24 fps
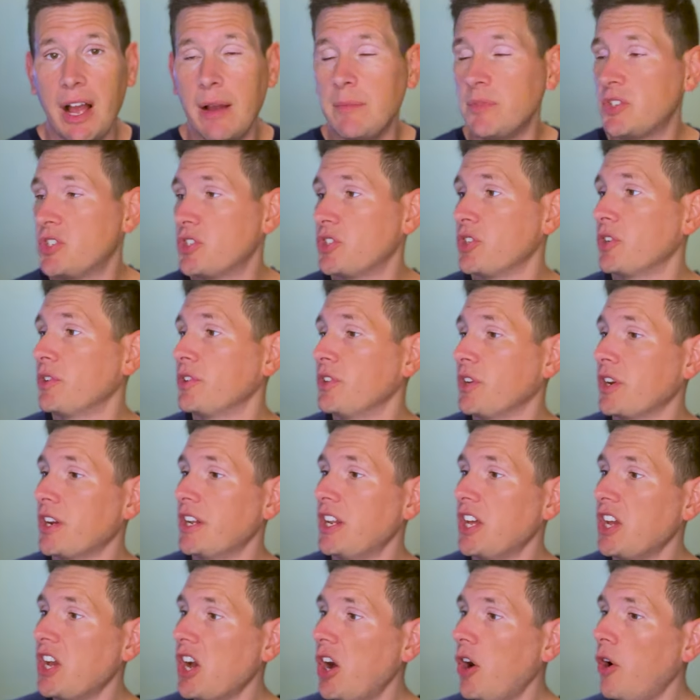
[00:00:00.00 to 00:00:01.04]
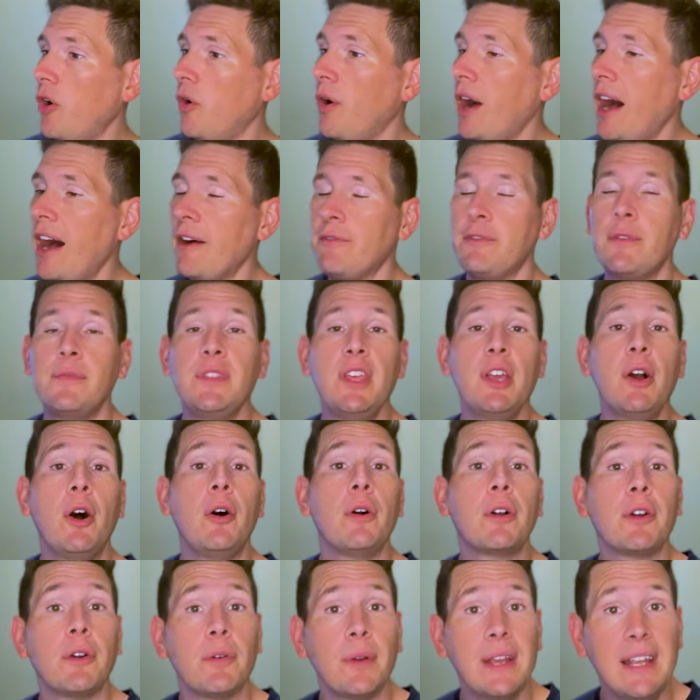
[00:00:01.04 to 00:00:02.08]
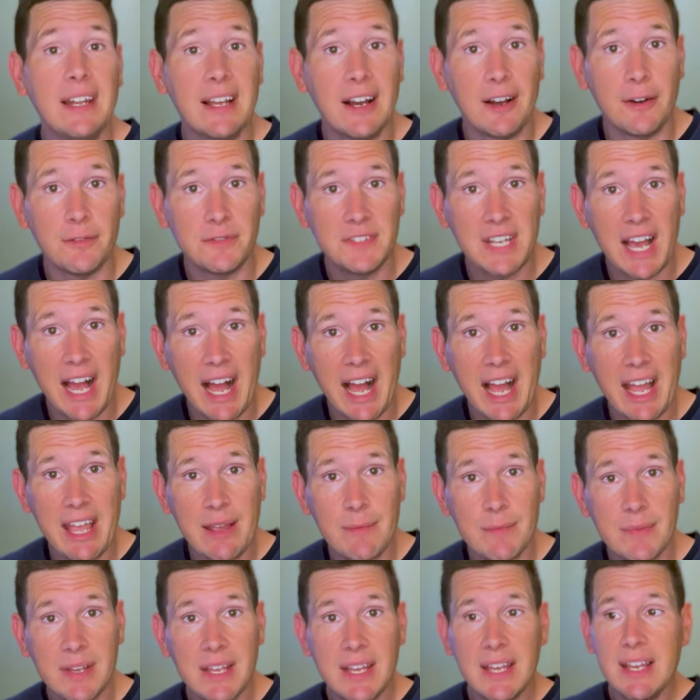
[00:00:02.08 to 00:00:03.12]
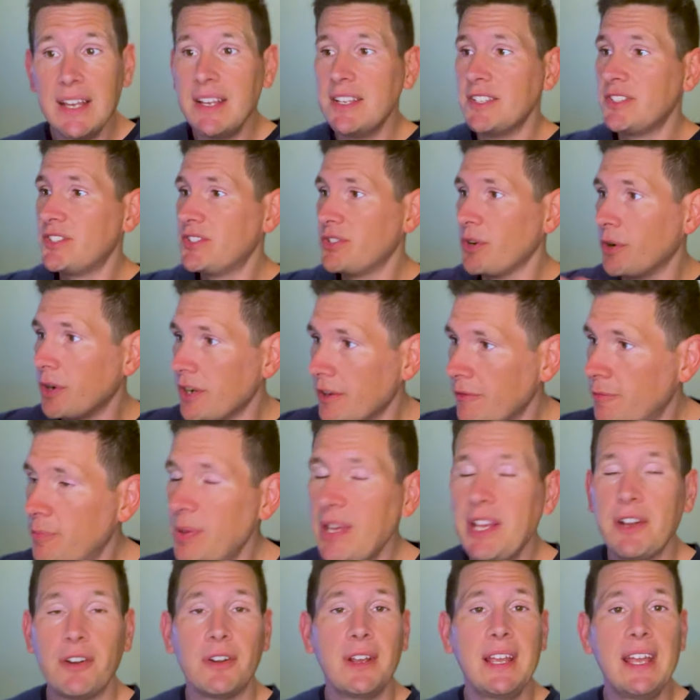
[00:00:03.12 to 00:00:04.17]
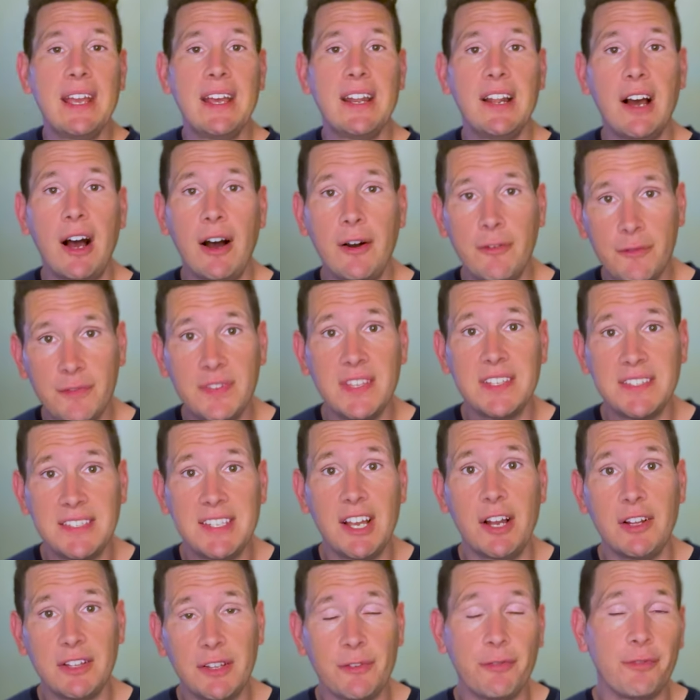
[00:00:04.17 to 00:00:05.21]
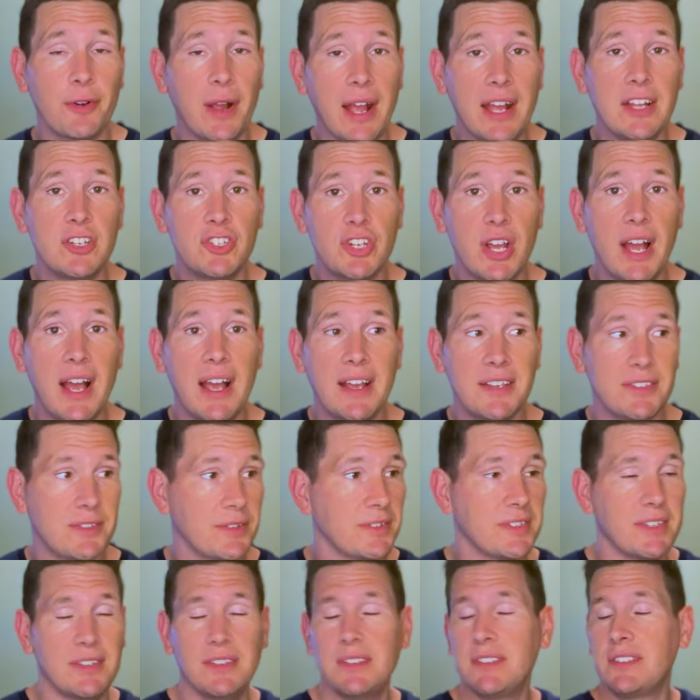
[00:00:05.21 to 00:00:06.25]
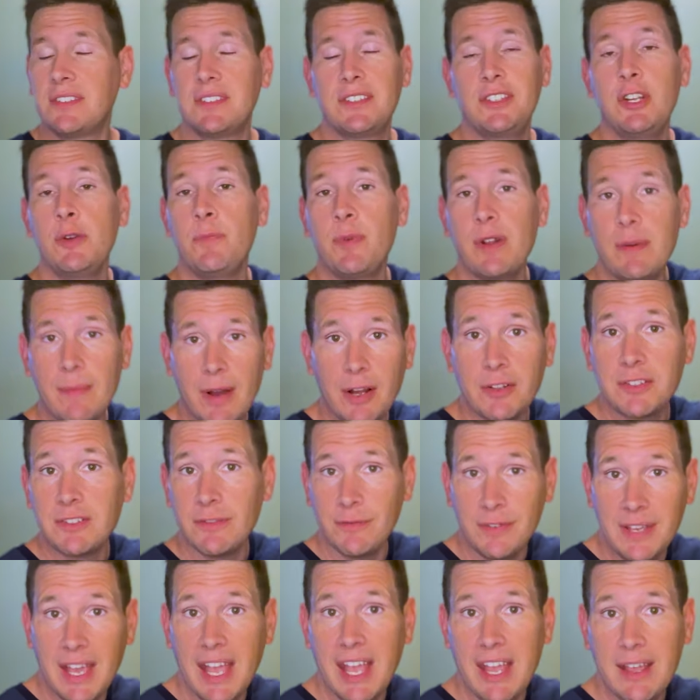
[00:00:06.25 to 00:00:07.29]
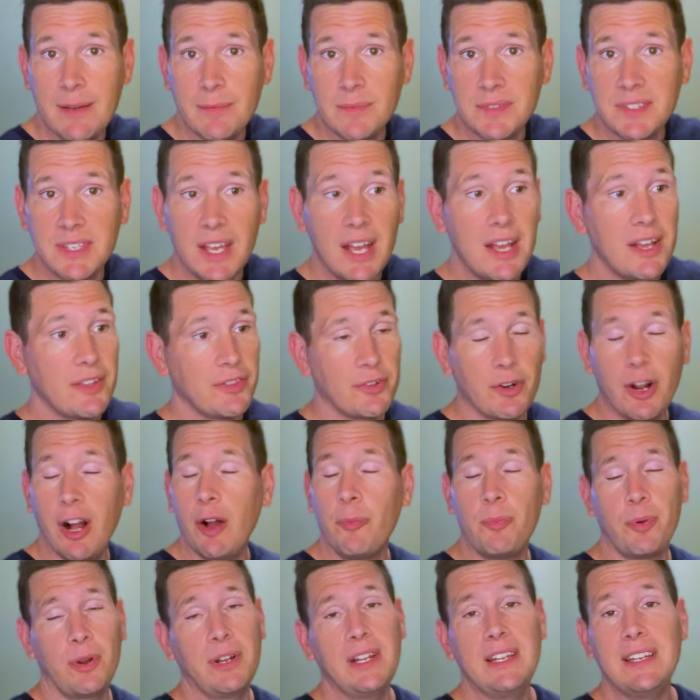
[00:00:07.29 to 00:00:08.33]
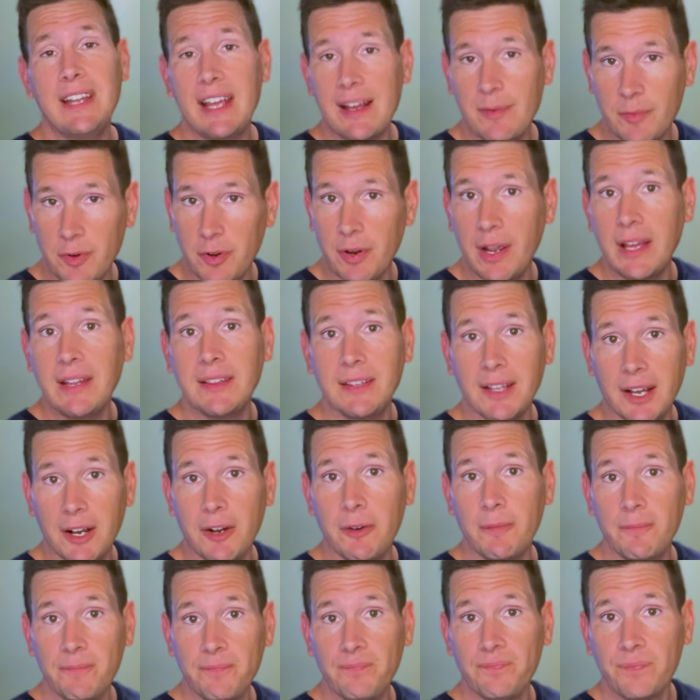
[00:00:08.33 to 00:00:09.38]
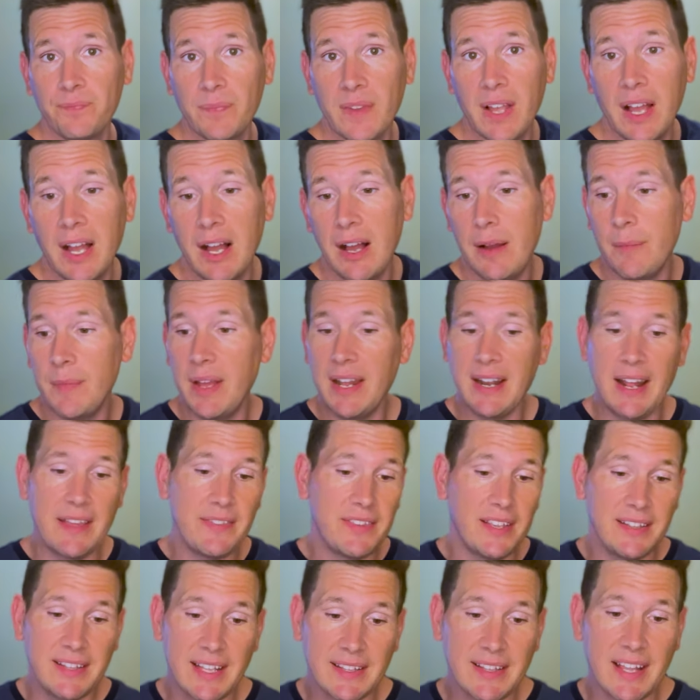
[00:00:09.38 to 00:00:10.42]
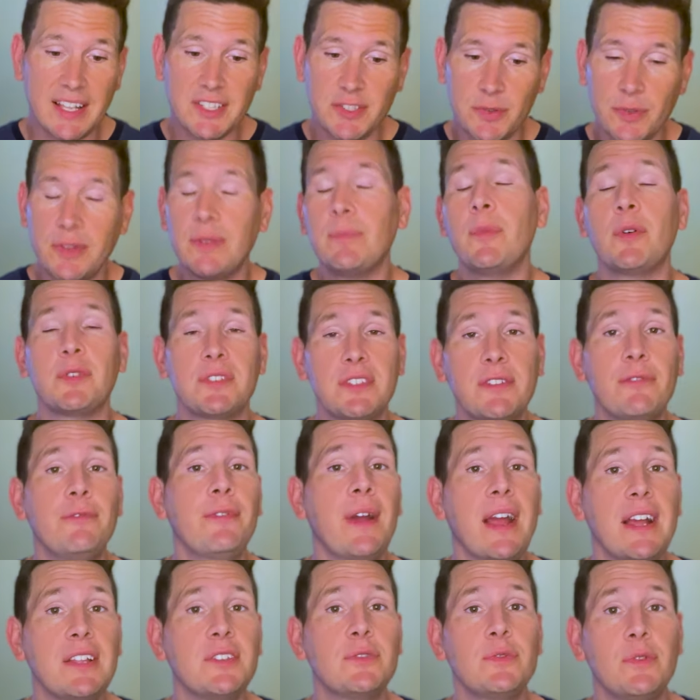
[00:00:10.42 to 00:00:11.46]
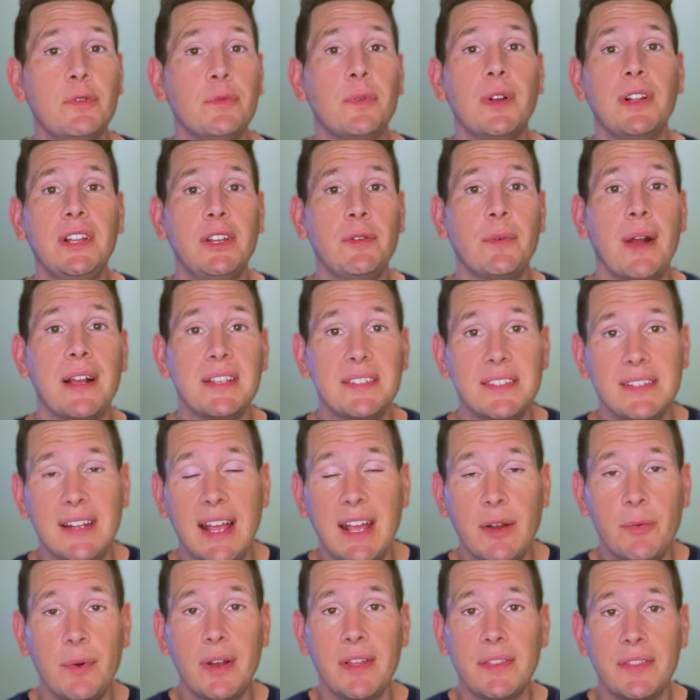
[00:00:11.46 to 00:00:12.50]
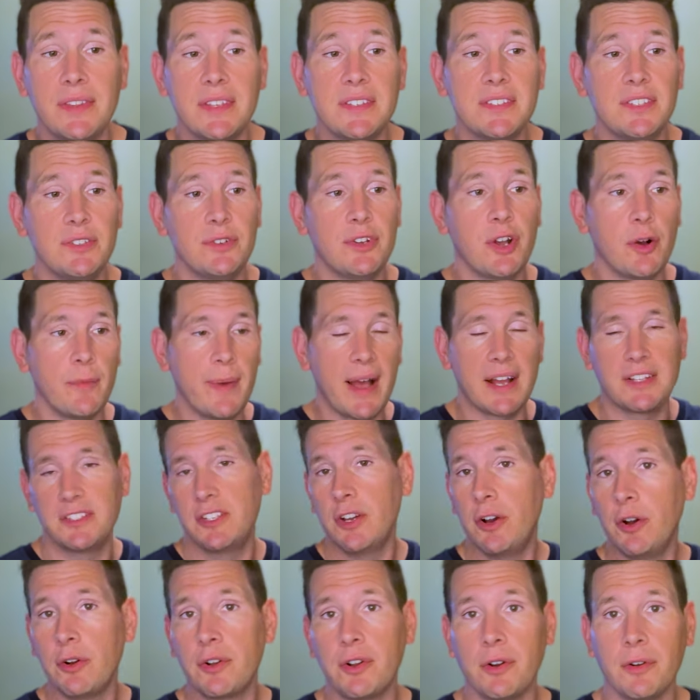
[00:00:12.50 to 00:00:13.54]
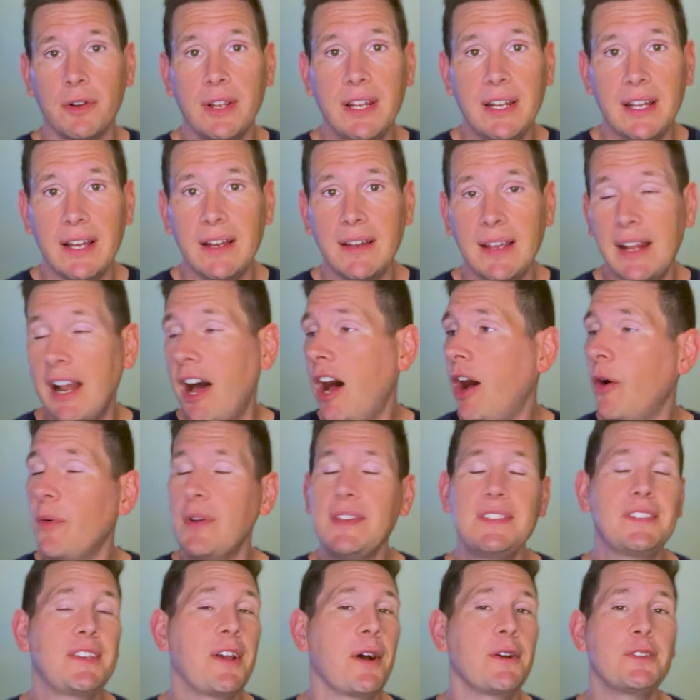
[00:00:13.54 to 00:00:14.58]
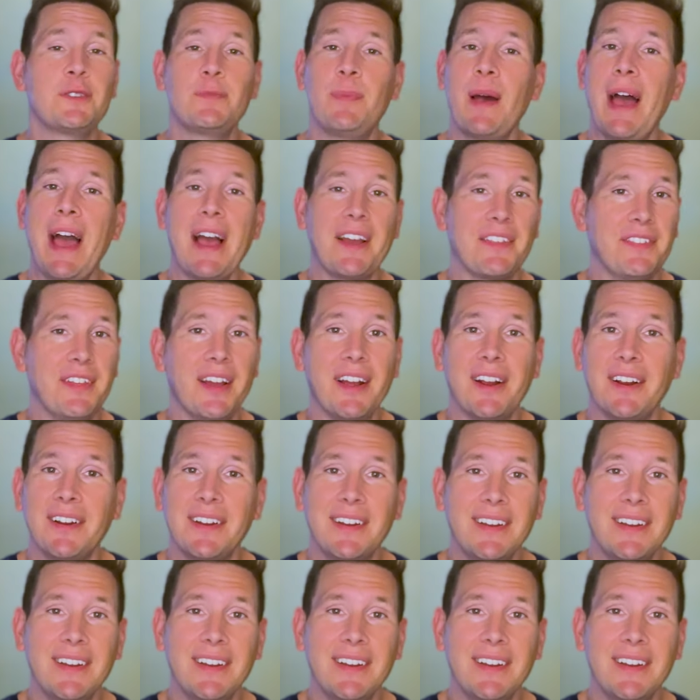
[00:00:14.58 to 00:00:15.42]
I'm sure they're gonna go off of the Ocarina of Time sort of period of the Zelda franchise. There's a stupid amount of games. They're all pretty damn great though. And I think that that's what most of the fans would really resonate with, is you go back to Ocarina. It always goes back there.